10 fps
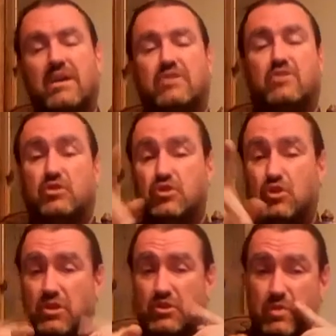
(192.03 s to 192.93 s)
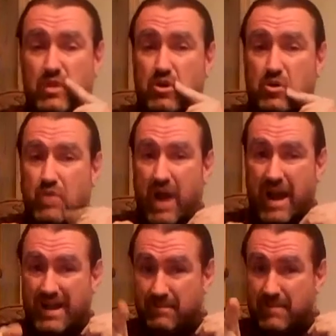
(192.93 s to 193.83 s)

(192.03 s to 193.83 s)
So students, when you're writing